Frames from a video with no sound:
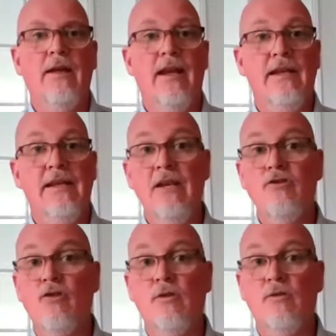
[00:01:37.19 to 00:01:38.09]
They
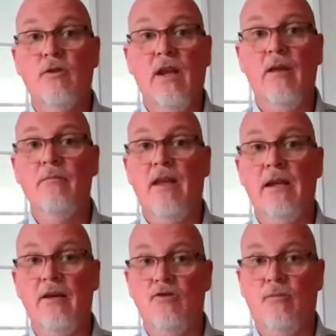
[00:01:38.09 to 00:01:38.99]
need your username, they
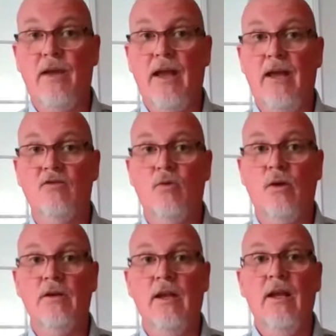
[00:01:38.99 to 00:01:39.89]
need your
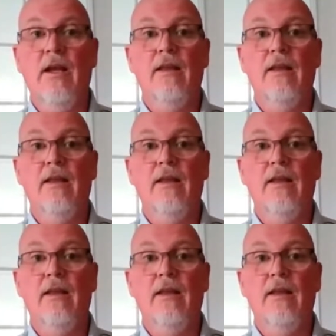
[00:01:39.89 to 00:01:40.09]
password.